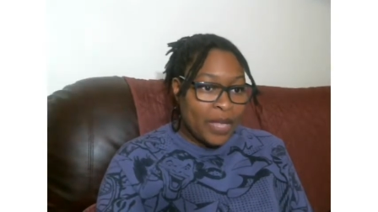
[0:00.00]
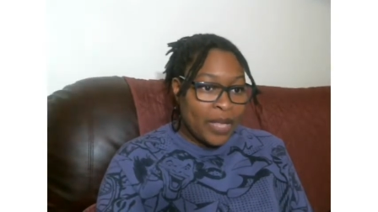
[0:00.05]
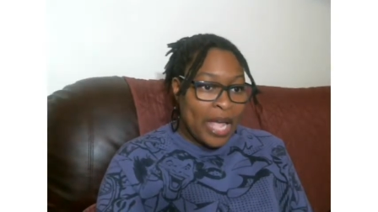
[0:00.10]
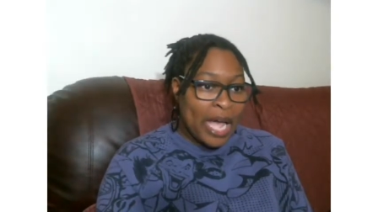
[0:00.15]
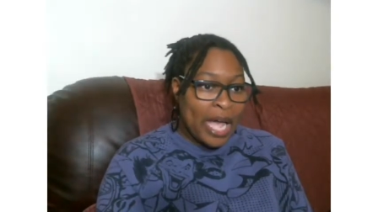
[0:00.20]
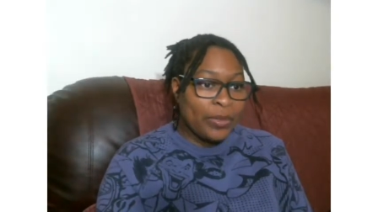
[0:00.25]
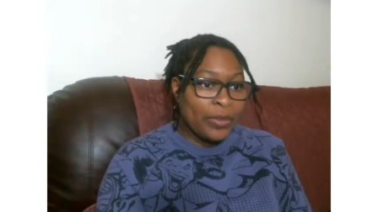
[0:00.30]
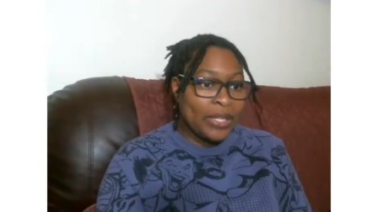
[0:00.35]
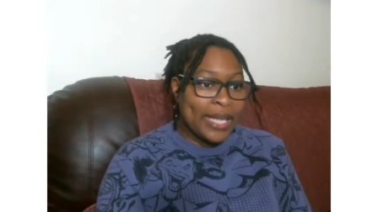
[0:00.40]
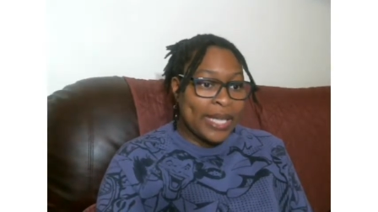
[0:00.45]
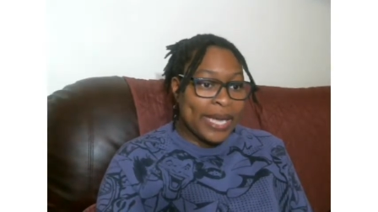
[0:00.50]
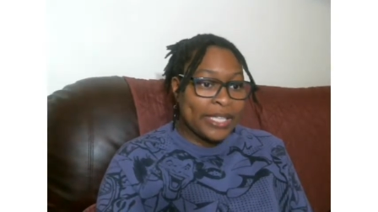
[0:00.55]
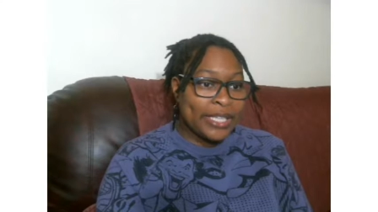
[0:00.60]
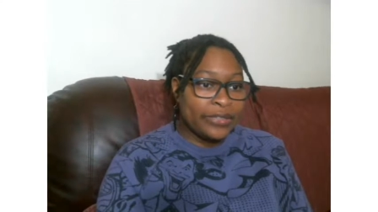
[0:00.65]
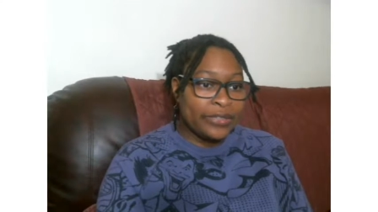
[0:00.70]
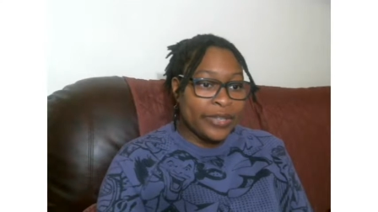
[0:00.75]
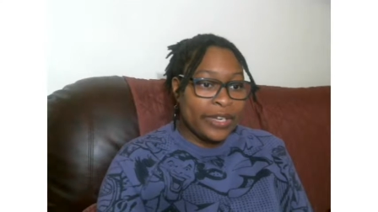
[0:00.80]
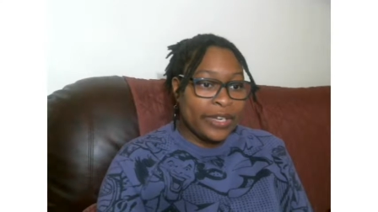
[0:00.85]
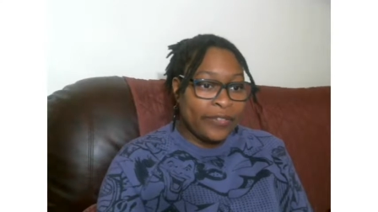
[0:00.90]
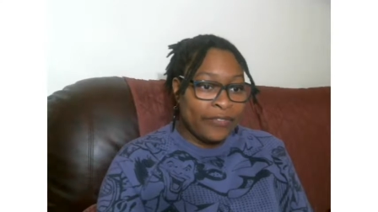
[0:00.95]
I would like
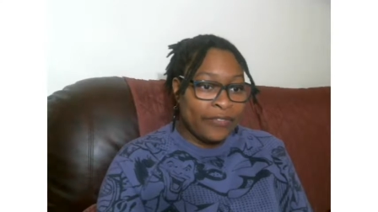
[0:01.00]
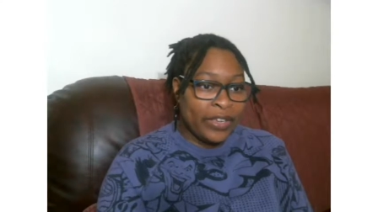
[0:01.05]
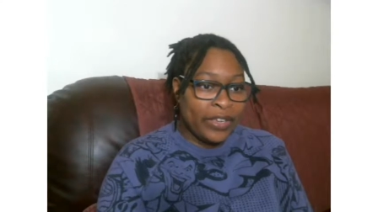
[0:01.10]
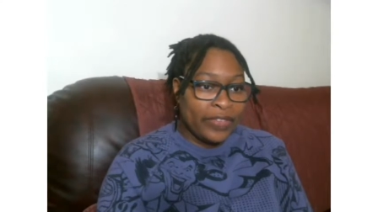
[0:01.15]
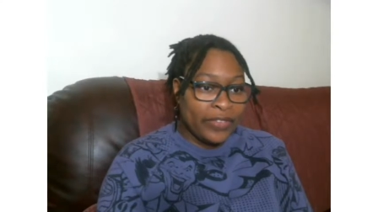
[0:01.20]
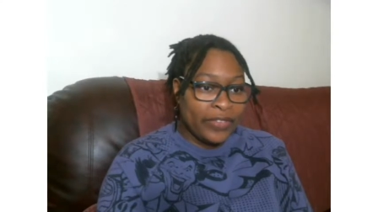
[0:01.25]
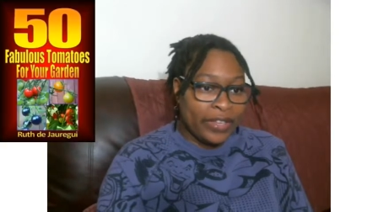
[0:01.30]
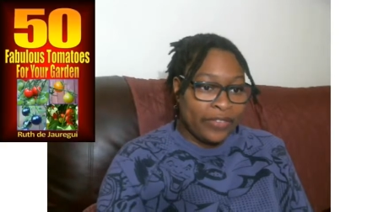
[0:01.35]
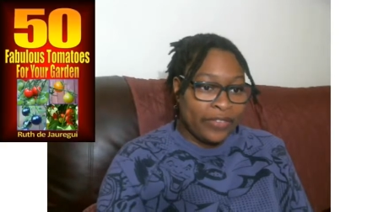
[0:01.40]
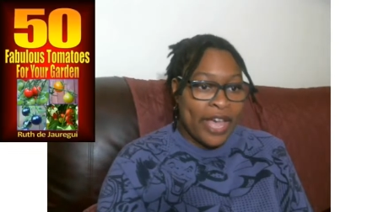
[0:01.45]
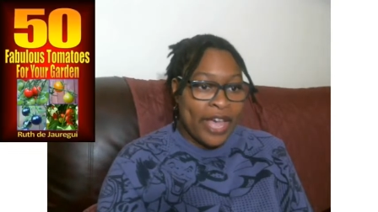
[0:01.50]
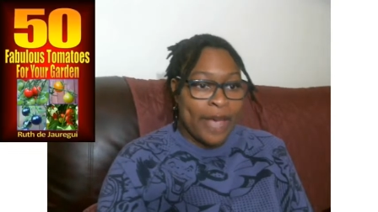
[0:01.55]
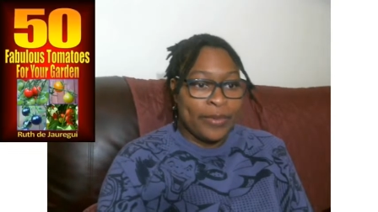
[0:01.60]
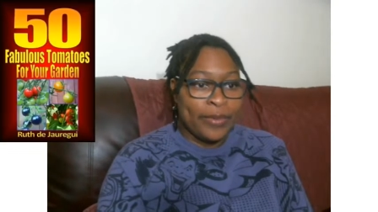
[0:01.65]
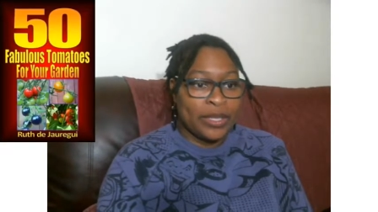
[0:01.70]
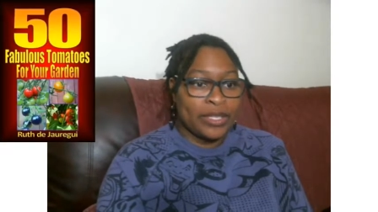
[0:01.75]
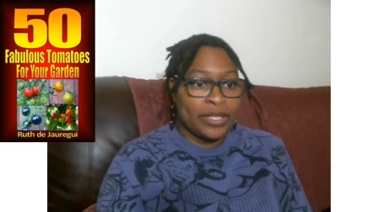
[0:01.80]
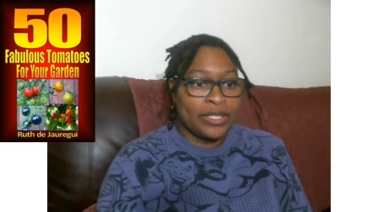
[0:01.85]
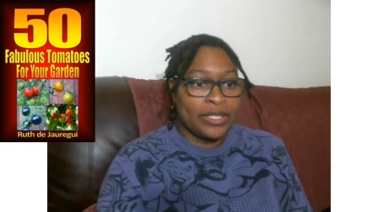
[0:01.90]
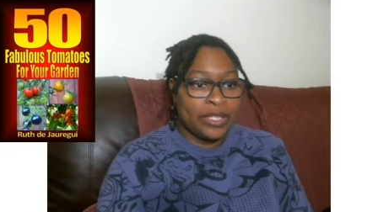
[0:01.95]
to read fifty
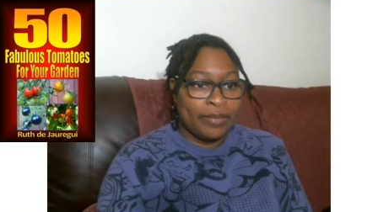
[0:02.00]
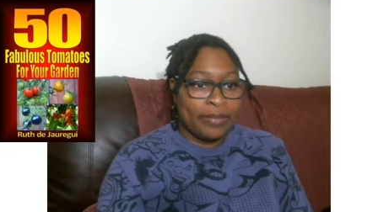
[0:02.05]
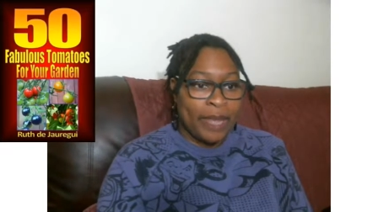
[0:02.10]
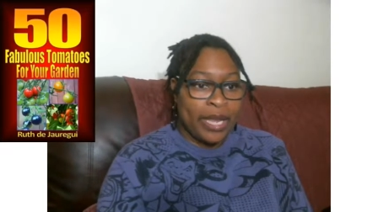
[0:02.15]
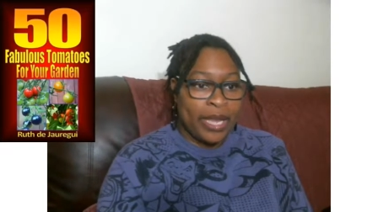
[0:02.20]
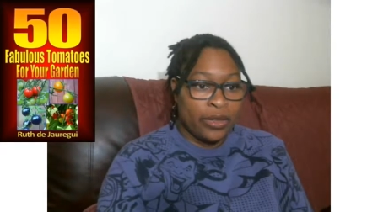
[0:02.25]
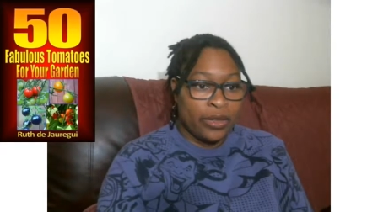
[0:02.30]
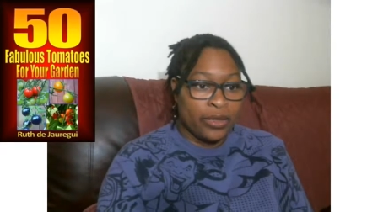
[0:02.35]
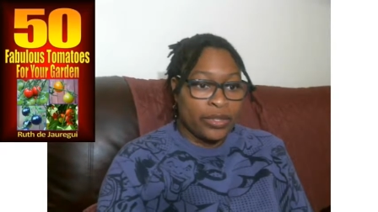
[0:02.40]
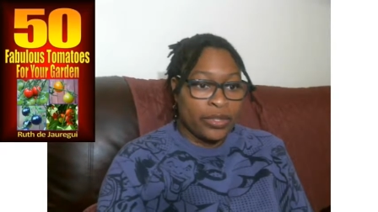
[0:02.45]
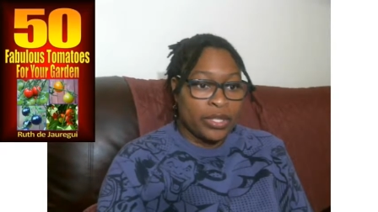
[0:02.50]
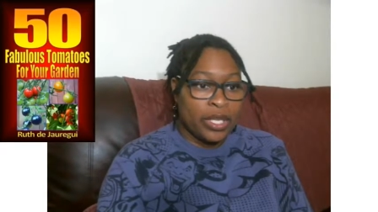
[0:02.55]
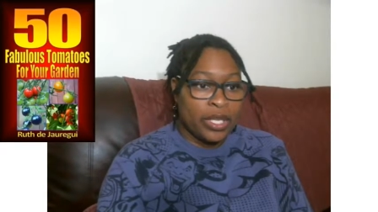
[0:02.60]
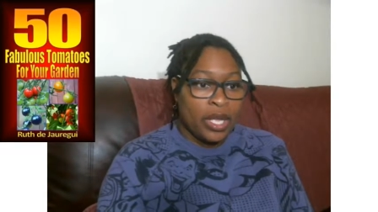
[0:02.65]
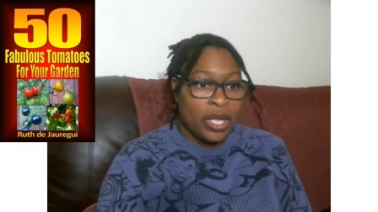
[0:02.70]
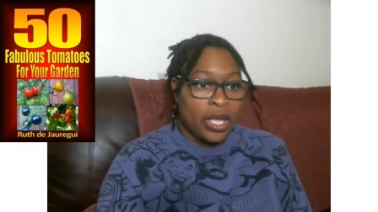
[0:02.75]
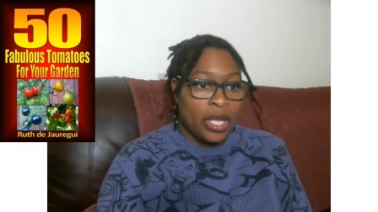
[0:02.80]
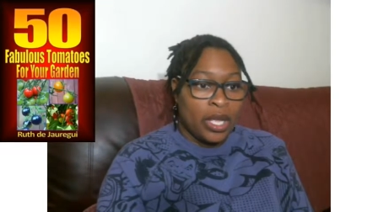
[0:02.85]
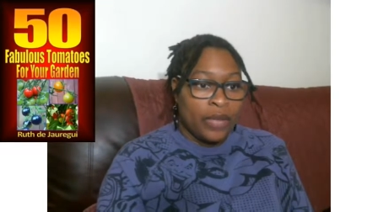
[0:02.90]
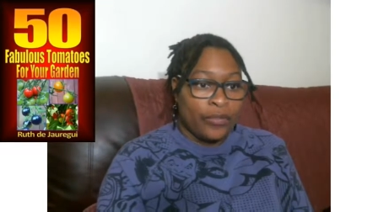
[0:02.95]
Fabulous Tomatoes
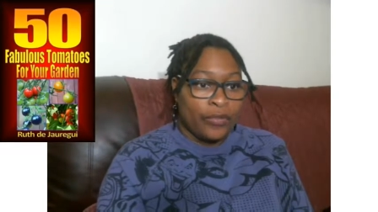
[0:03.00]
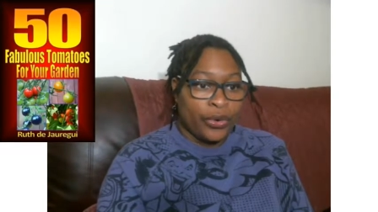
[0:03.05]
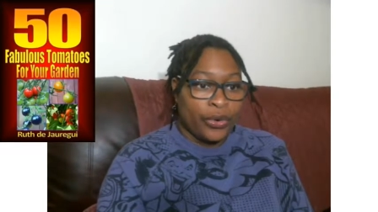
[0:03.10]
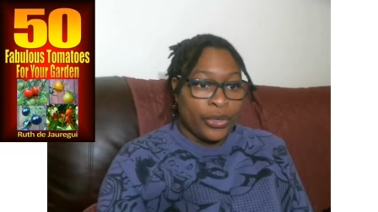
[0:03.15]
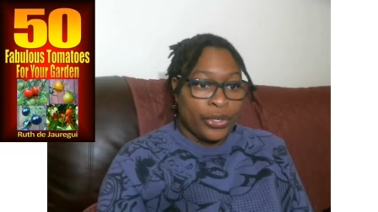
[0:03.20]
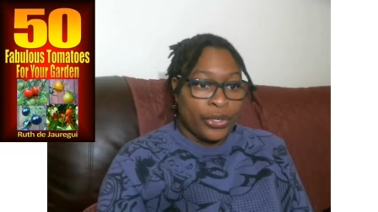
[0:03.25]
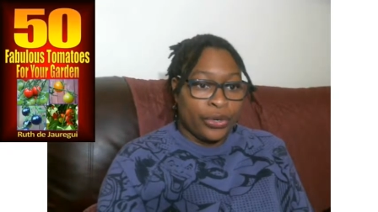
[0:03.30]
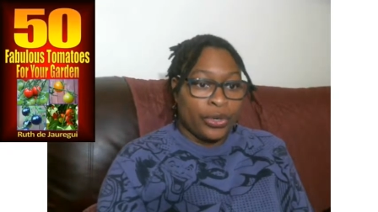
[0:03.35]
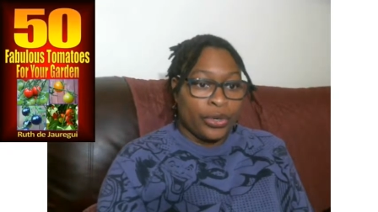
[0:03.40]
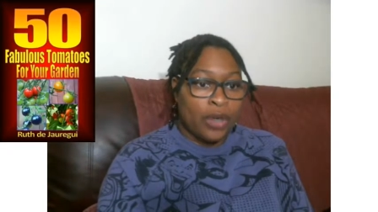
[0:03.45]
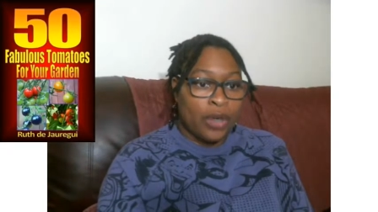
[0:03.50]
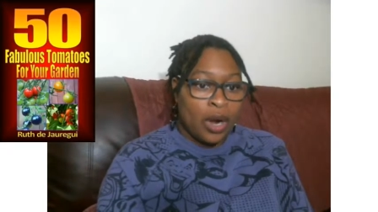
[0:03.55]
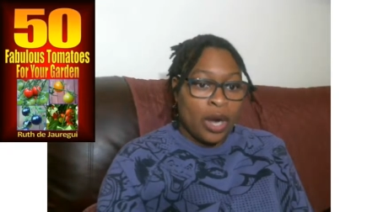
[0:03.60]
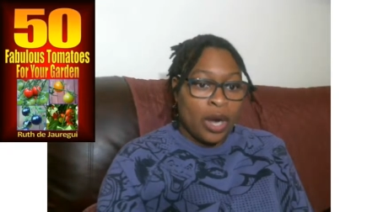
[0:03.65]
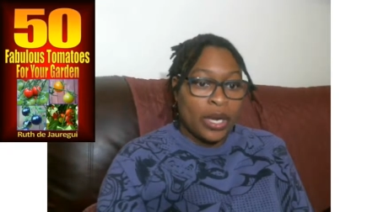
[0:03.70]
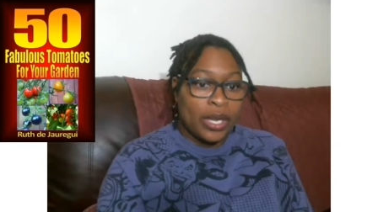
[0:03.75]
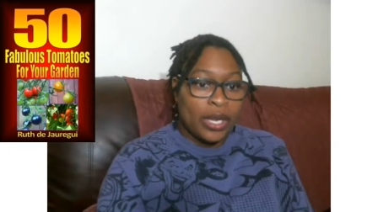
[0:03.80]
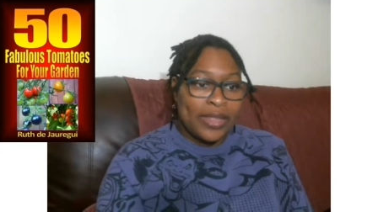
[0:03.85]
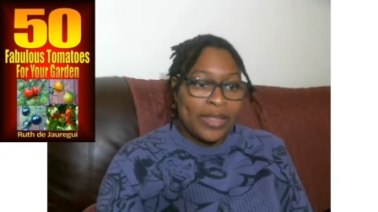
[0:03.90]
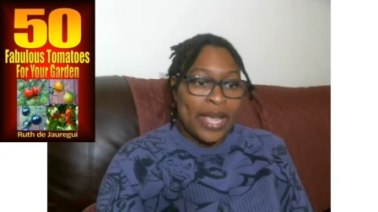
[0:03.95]
for Your Garden.